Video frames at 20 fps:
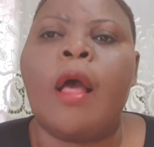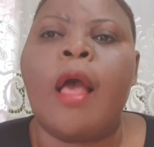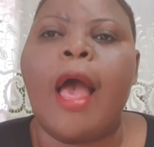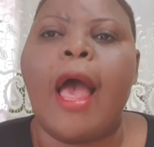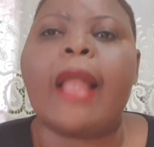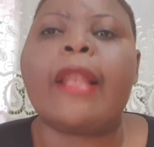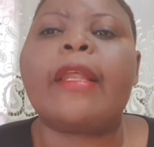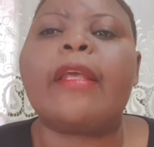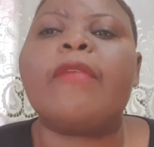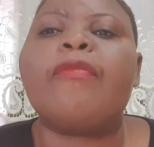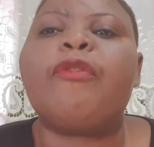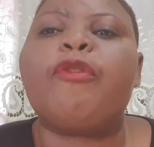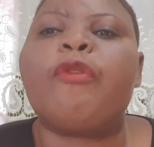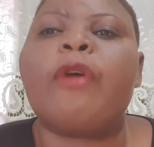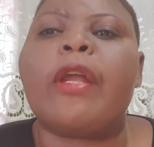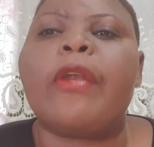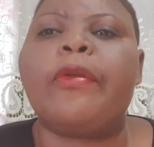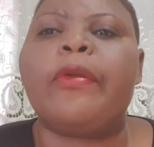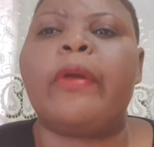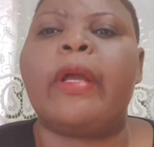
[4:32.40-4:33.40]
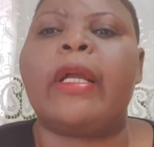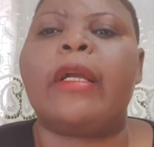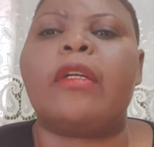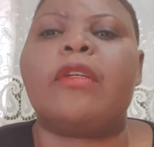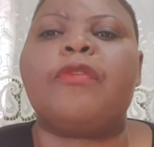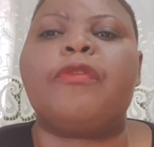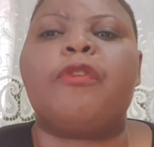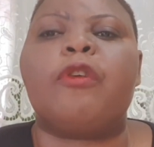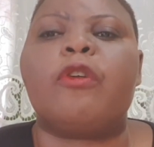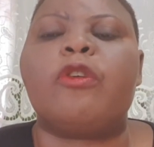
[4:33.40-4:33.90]
And if you are doing
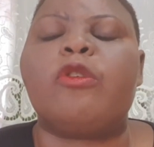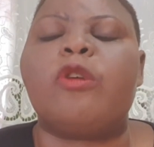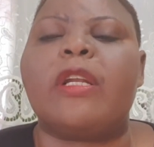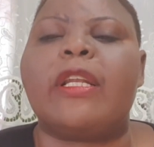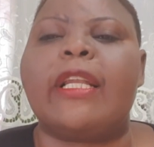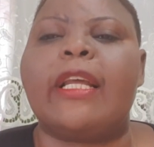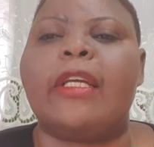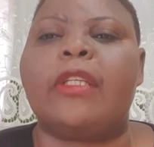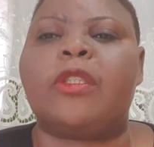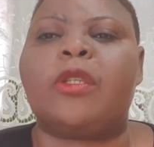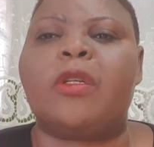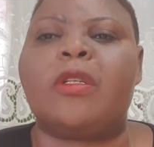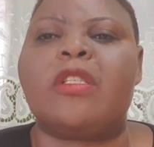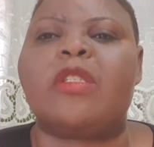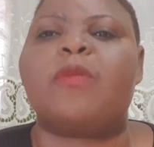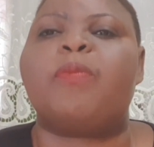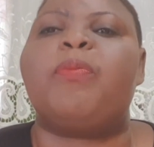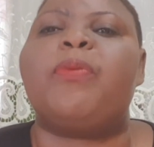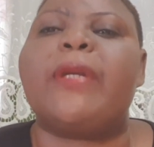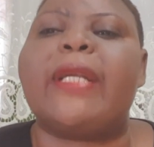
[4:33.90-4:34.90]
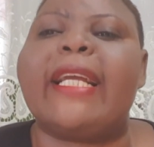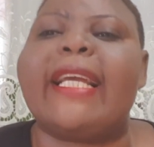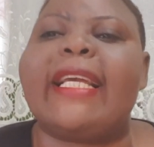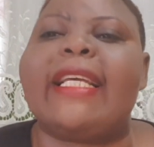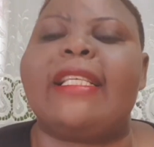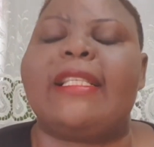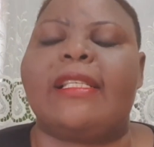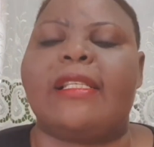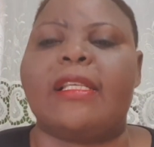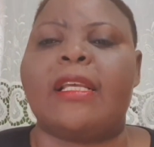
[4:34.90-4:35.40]
it for donations,
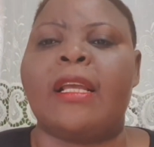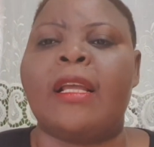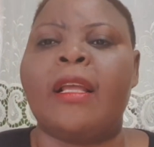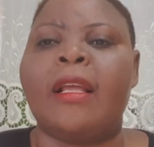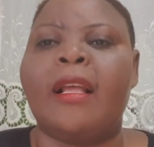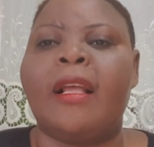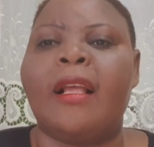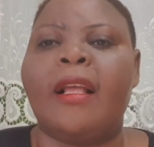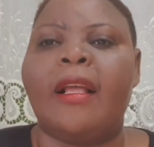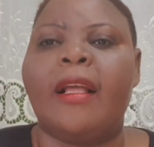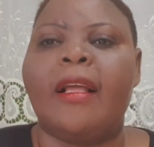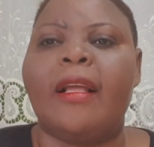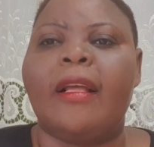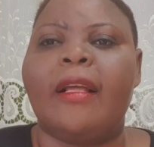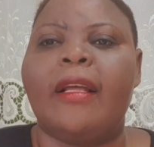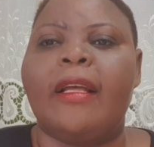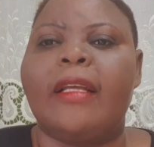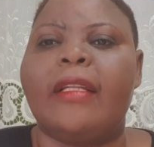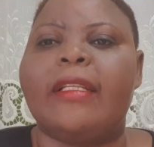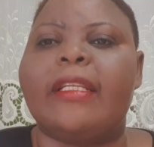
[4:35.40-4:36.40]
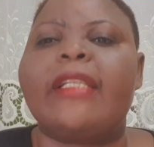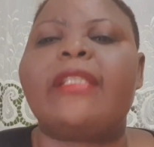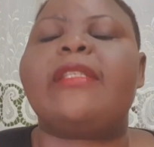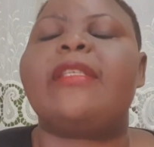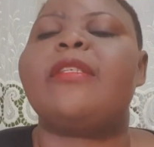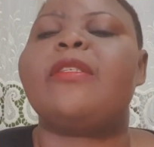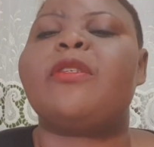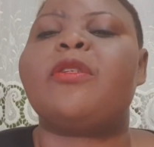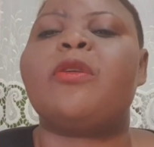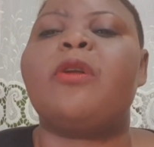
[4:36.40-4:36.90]
please,
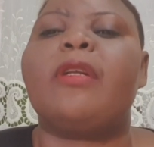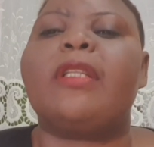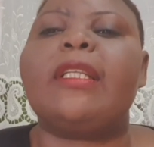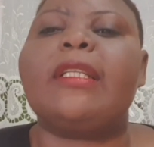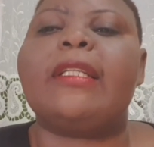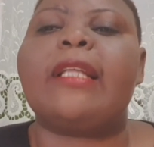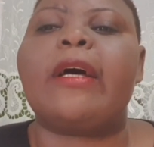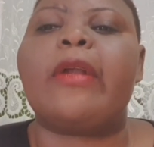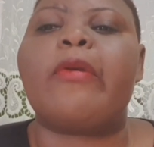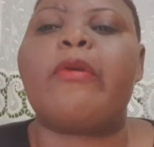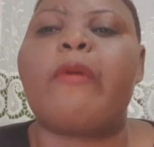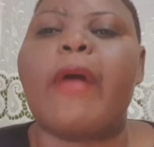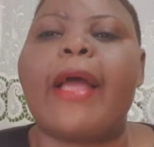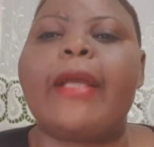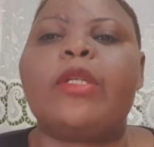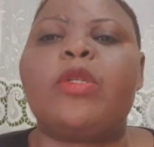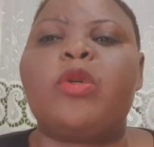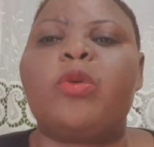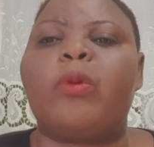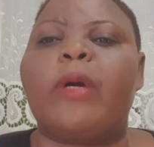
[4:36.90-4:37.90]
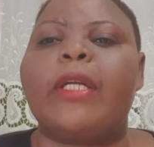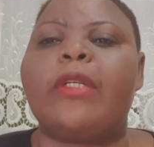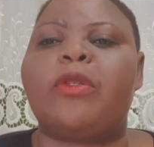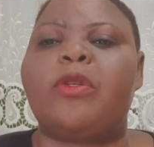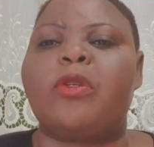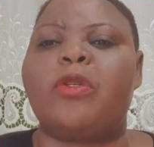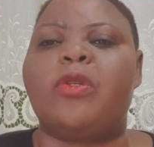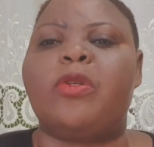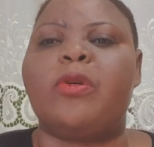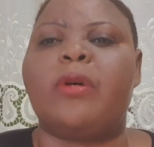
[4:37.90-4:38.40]
this is not the right way
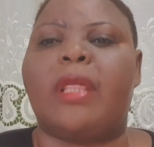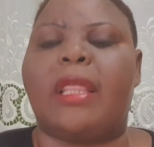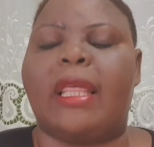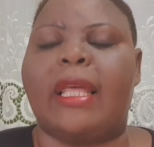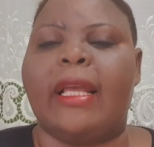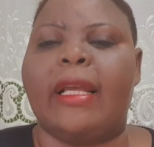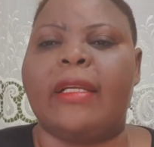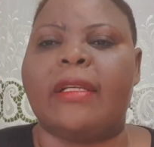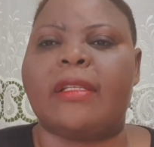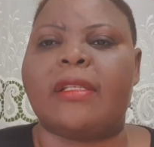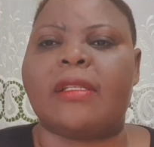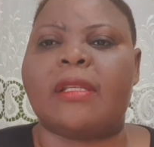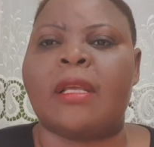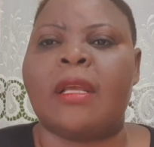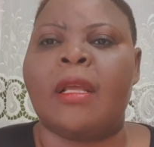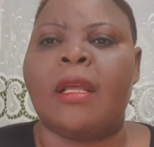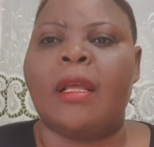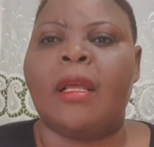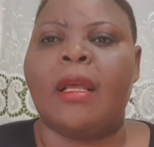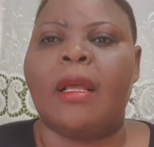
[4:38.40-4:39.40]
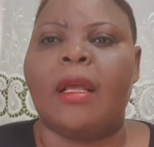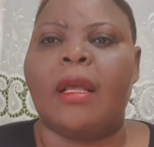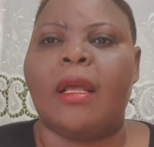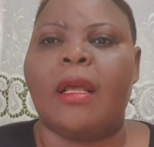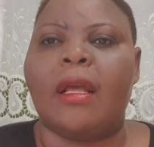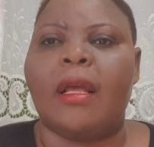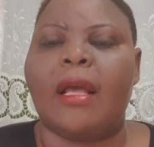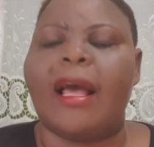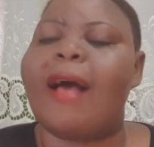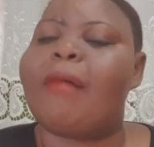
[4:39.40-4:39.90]
to do things.
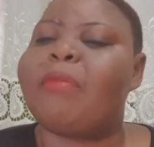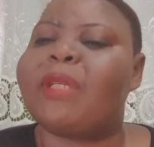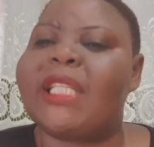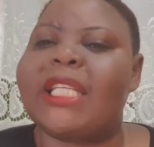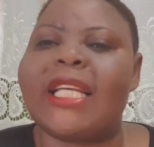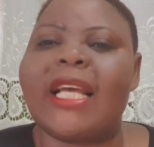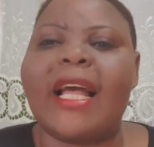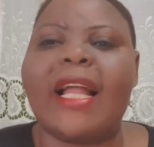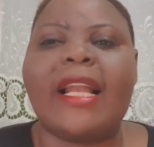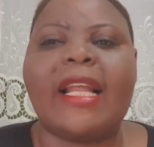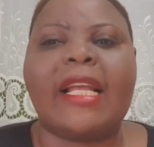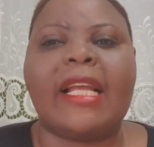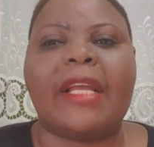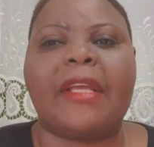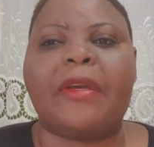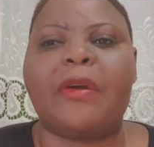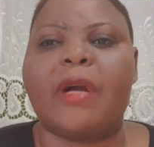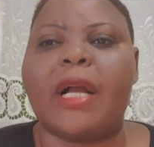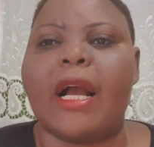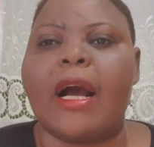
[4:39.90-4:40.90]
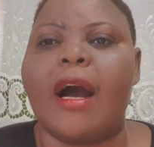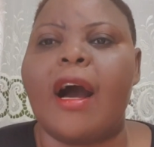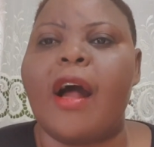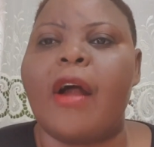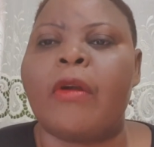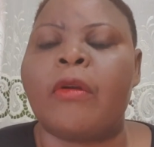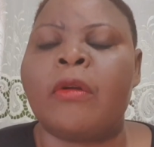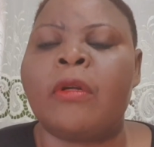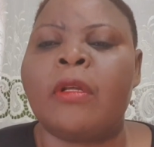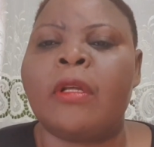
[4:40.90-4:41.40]
I'm telling you,
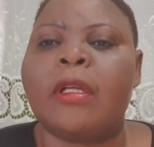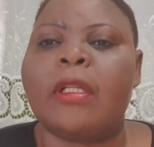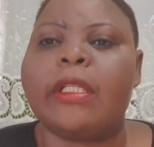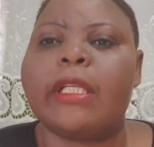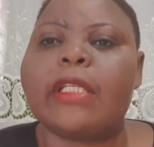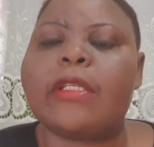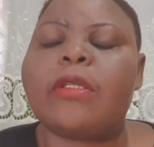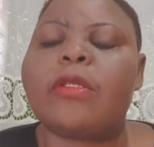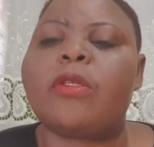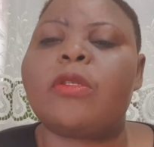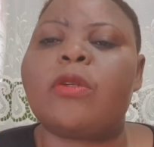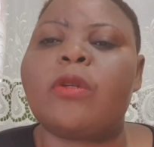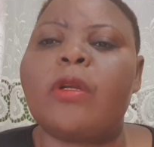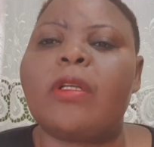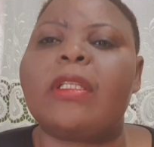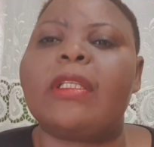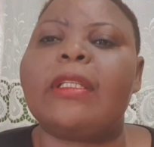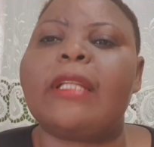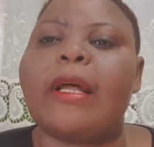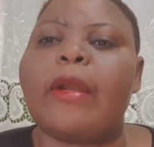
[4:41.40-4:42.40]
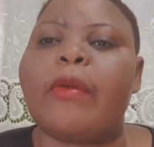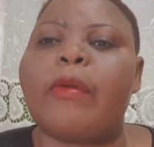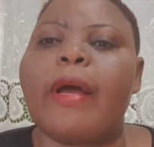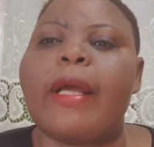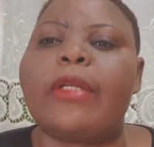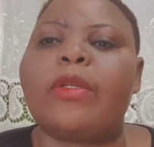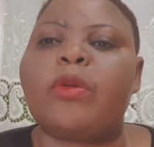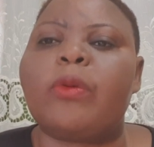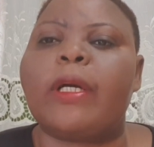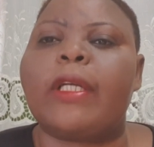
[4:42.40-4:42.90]
girl. This is not the
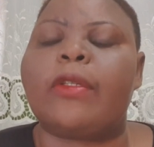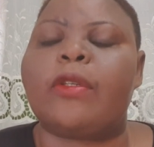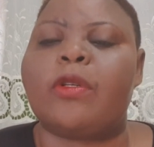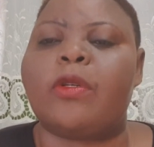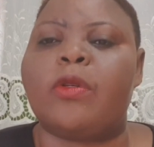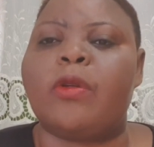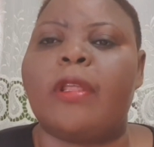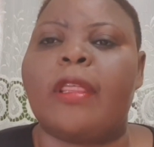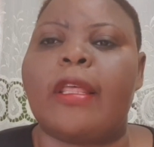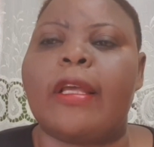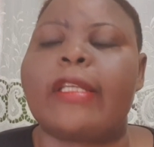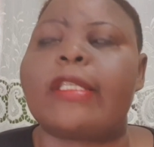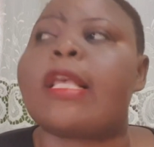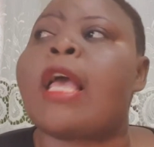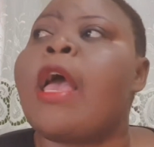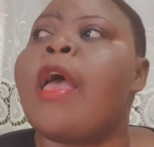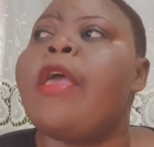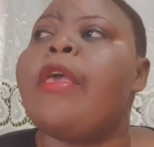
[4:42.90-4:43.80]
right way to do things.